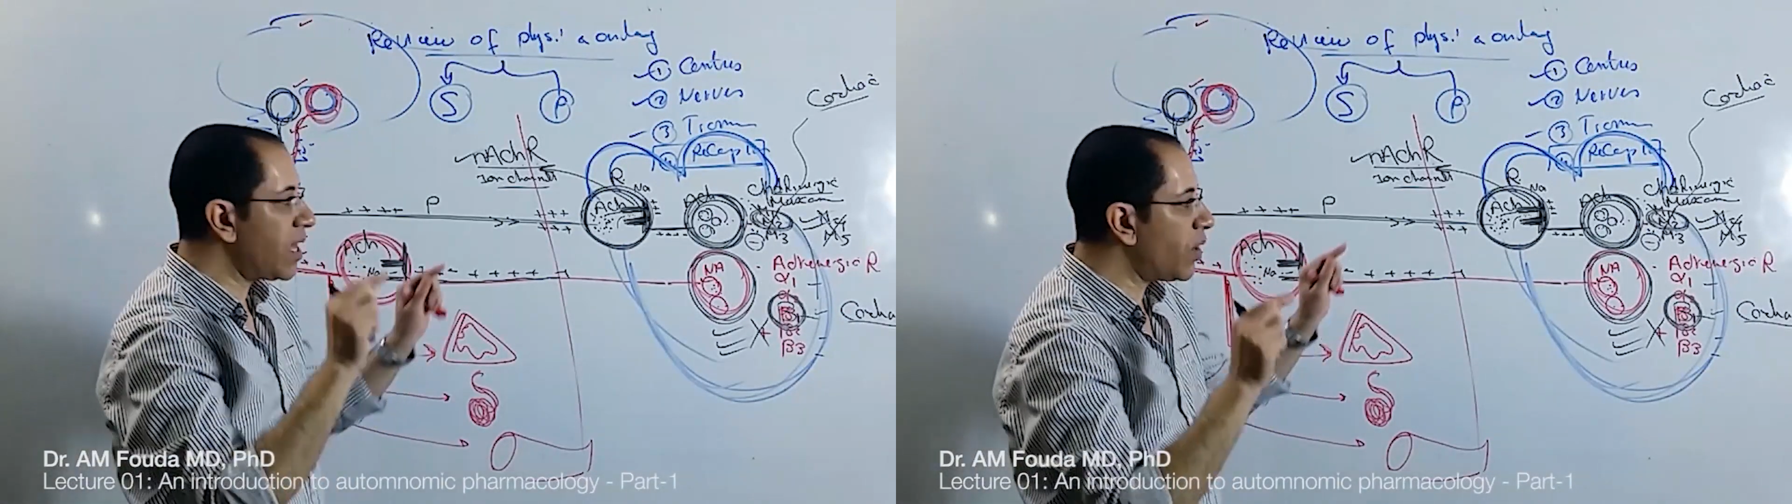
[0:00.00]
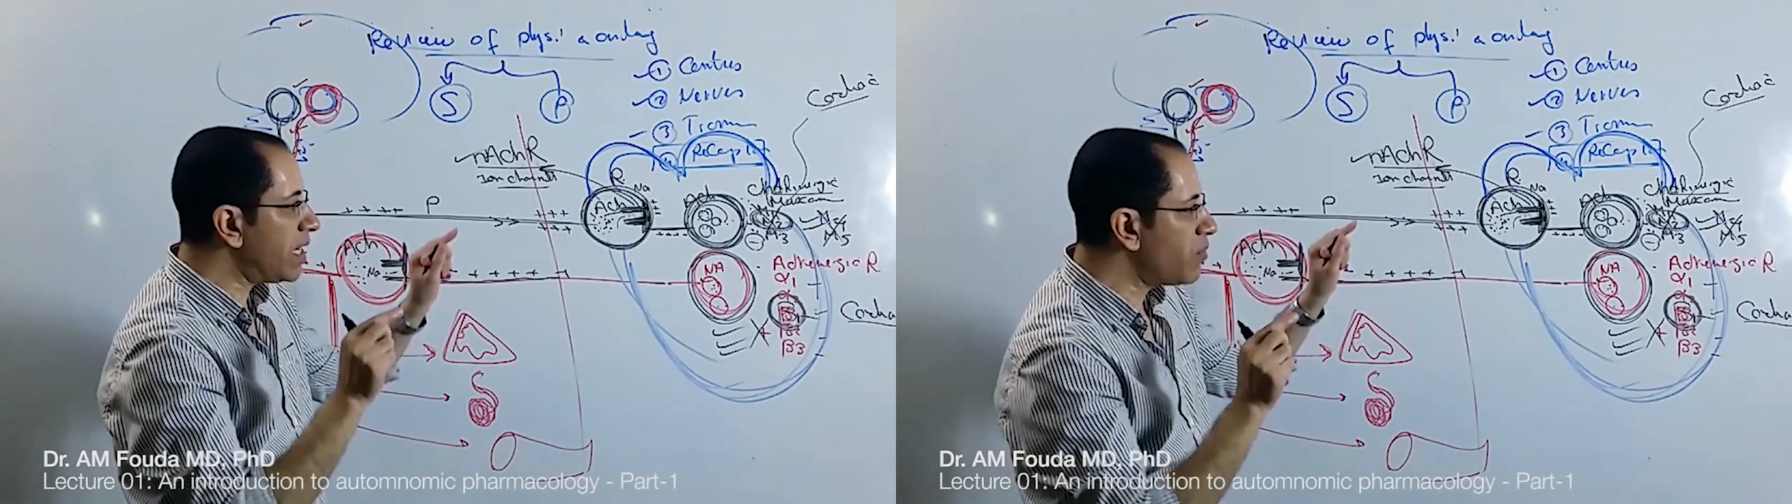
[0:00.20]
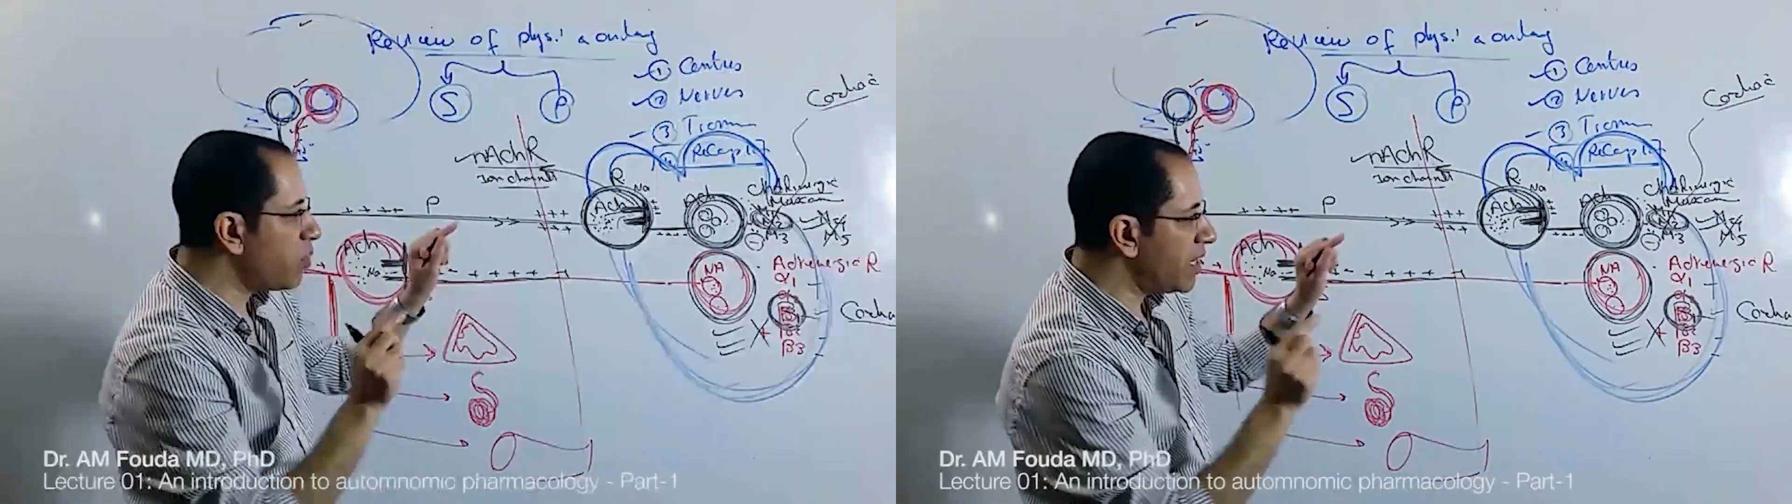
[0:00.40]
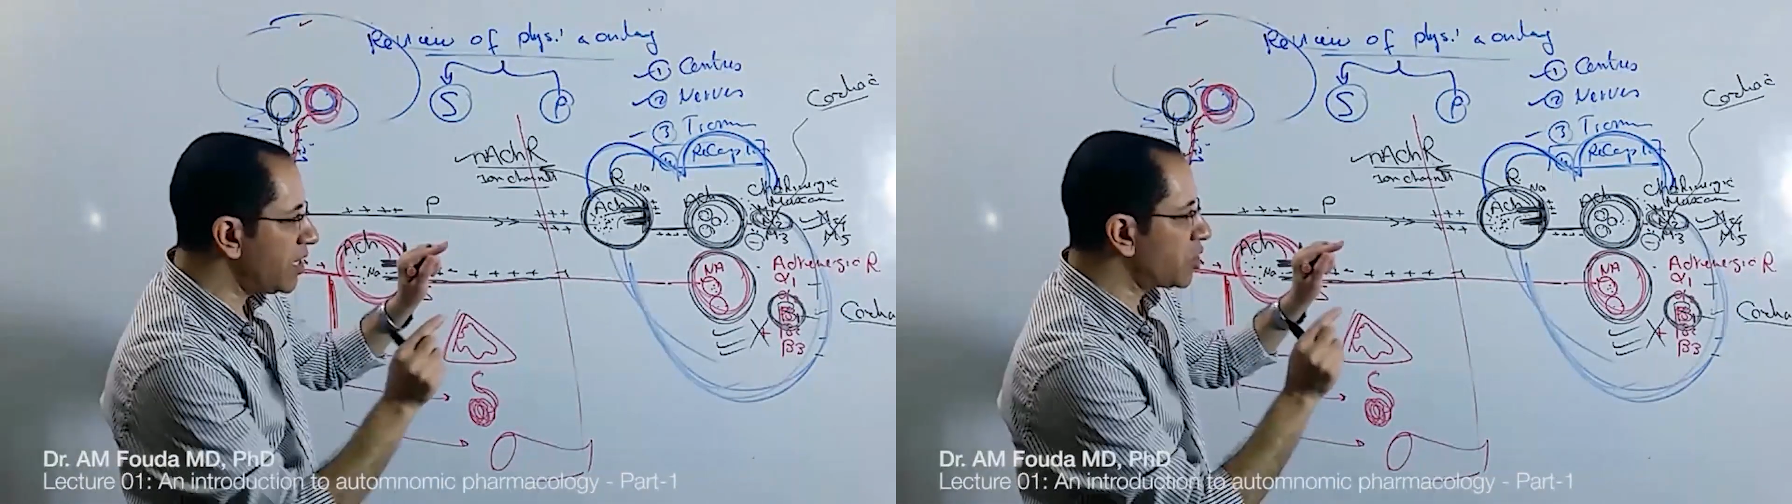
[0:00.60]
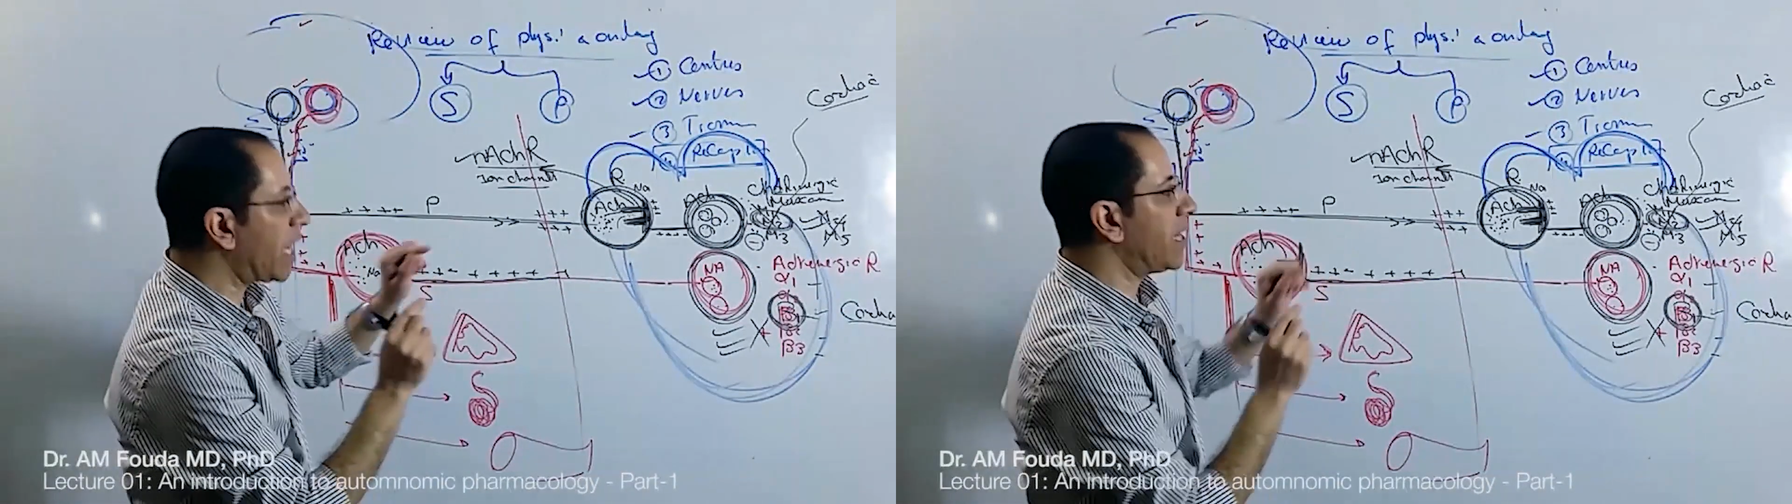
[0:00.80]

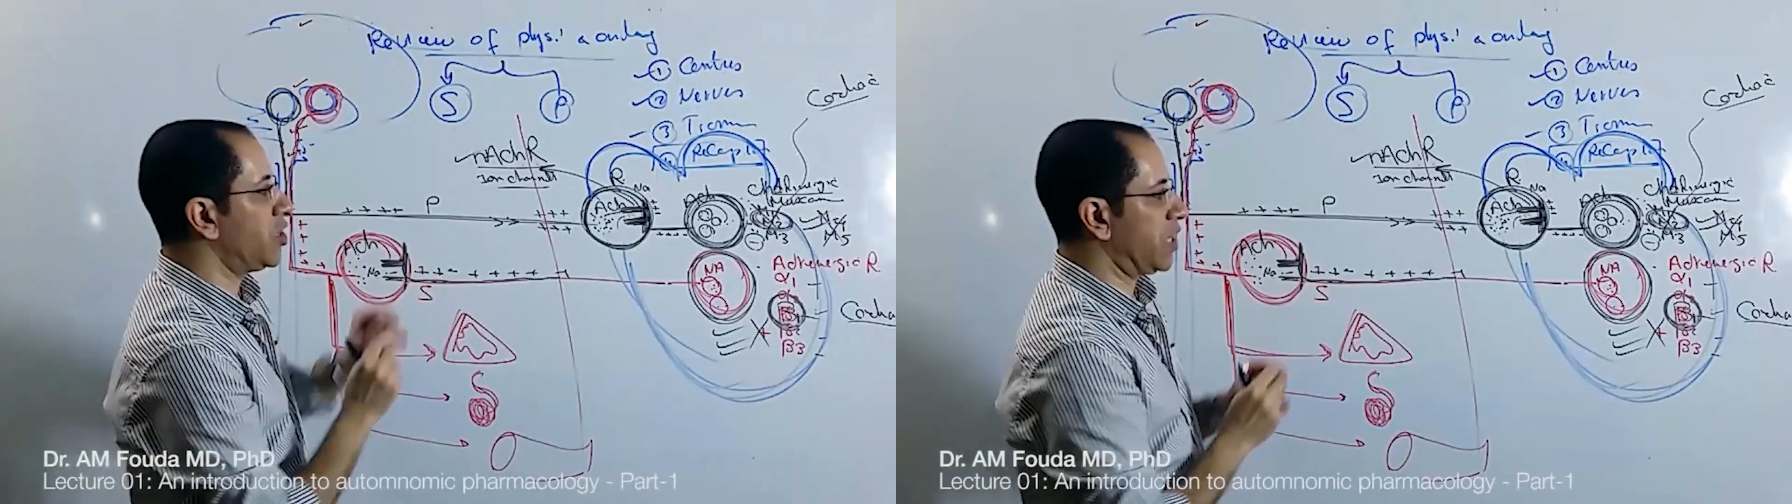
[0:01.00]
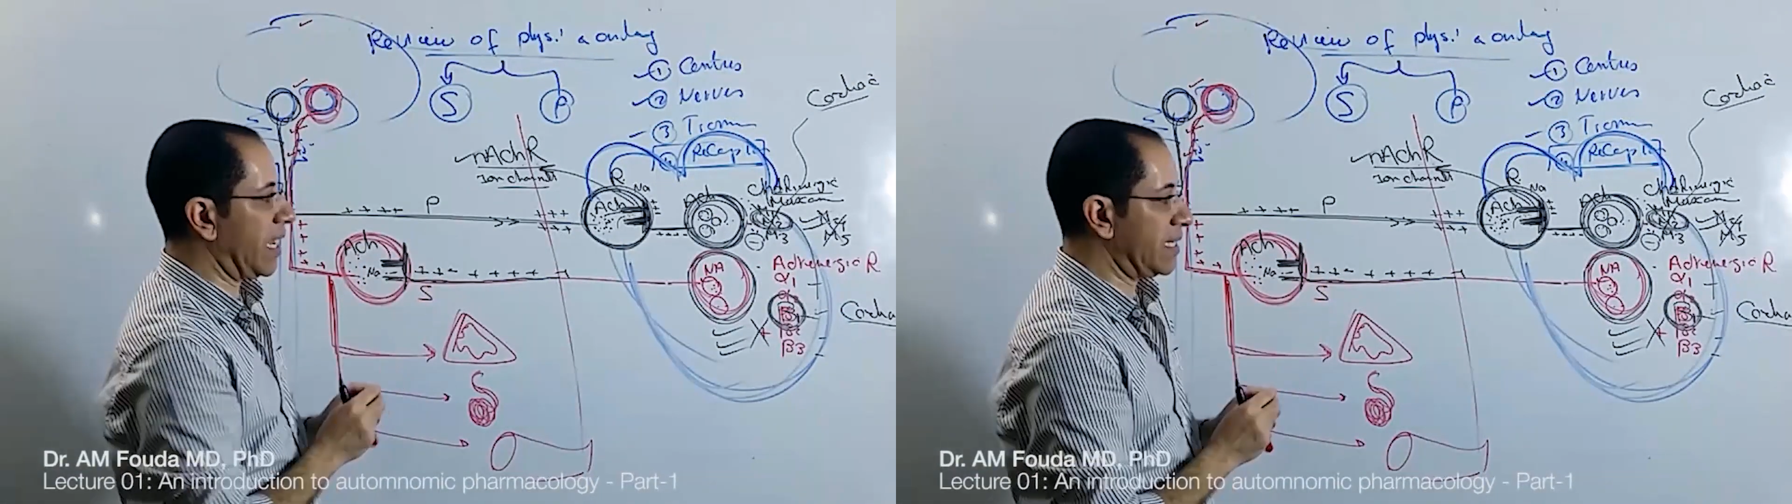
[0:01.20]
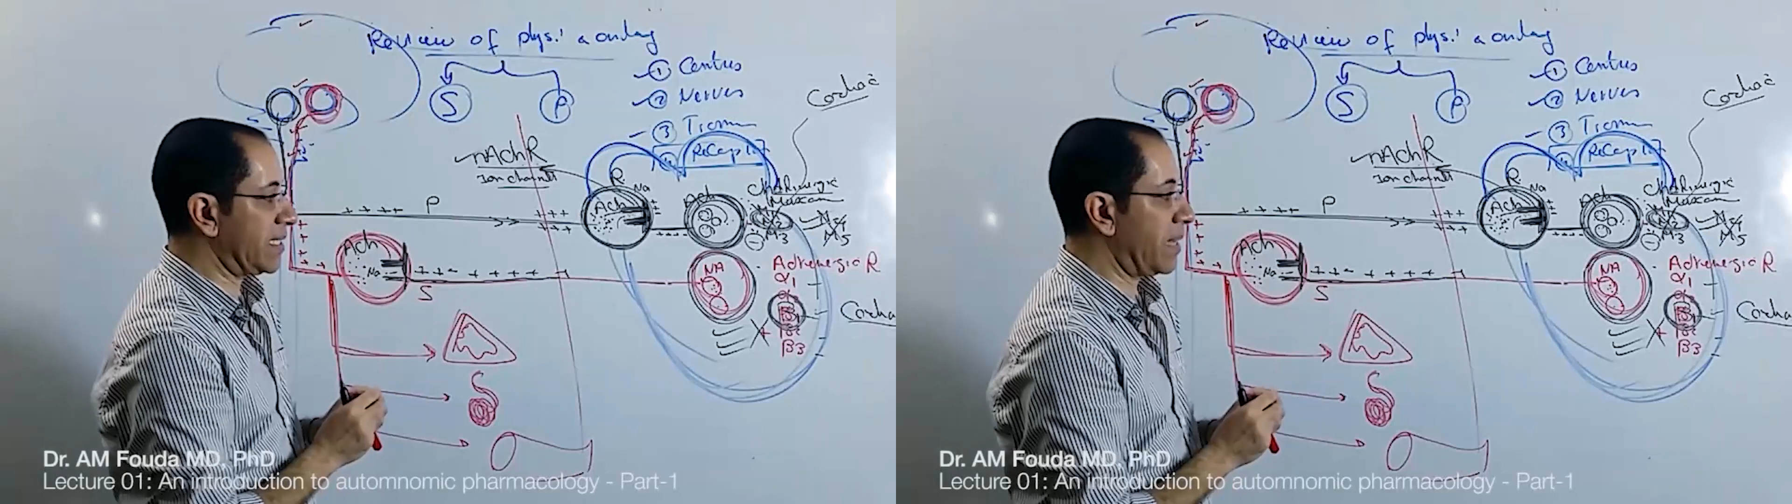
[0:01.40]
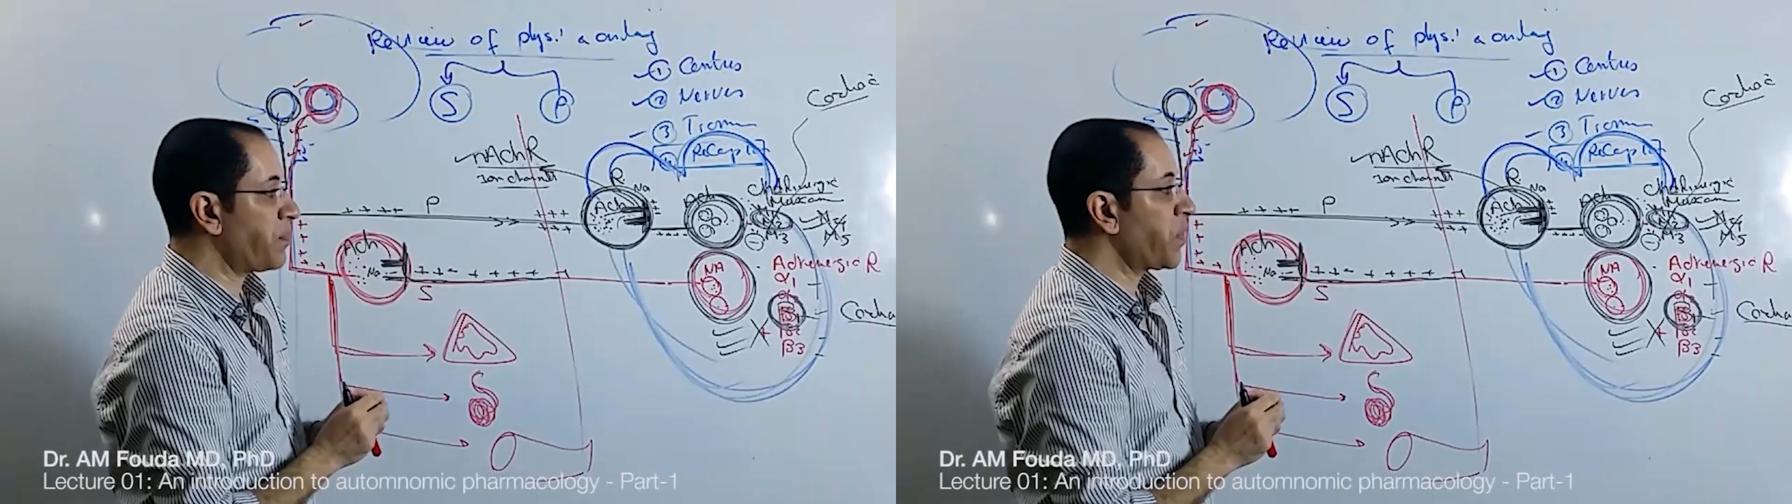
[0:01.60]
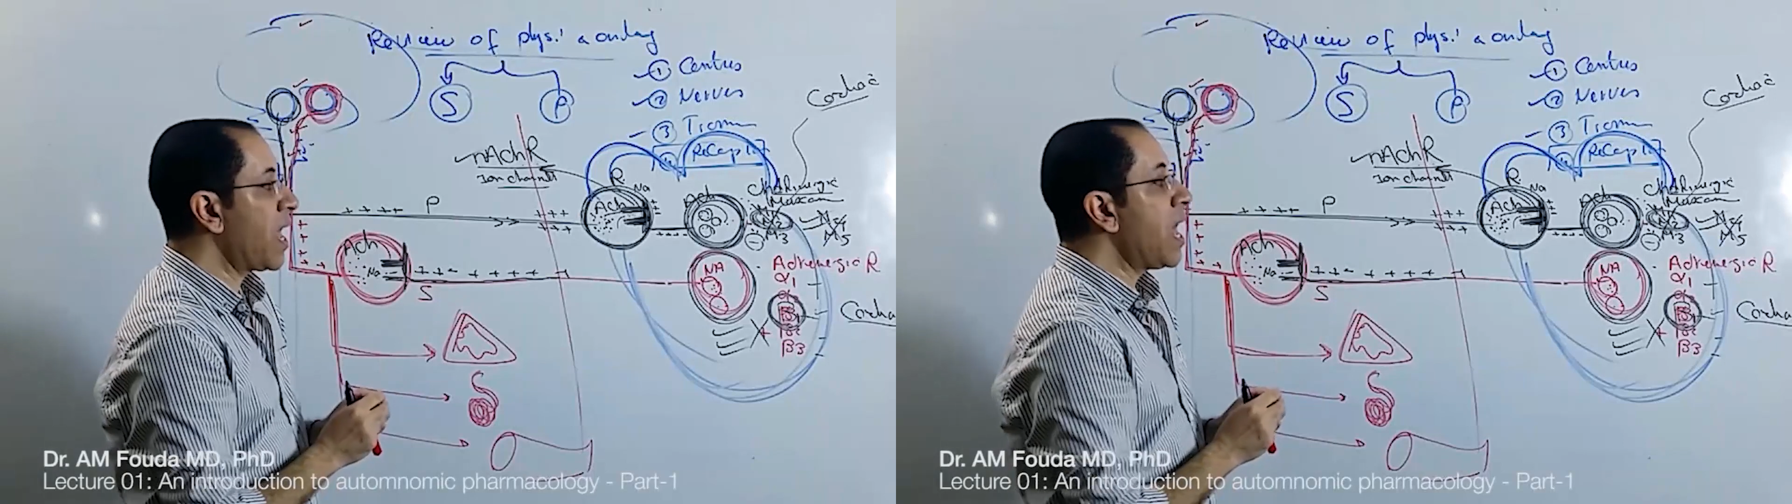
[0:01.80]
manipulating the
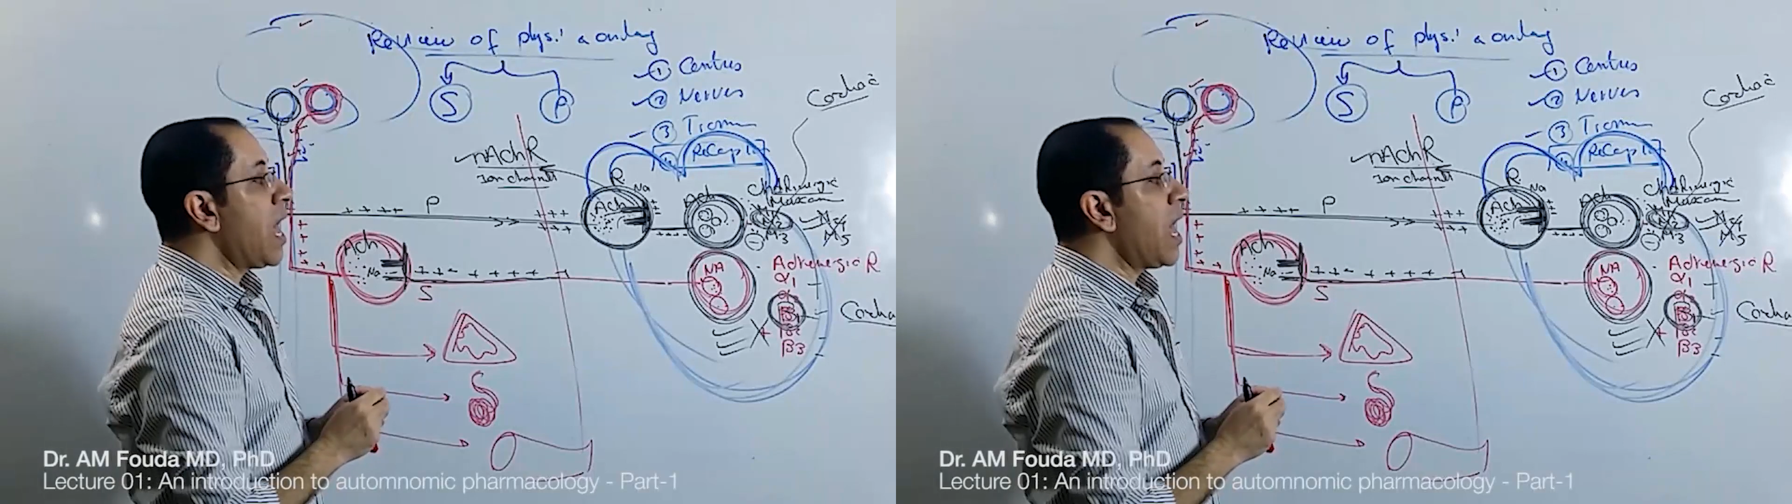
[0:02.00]
function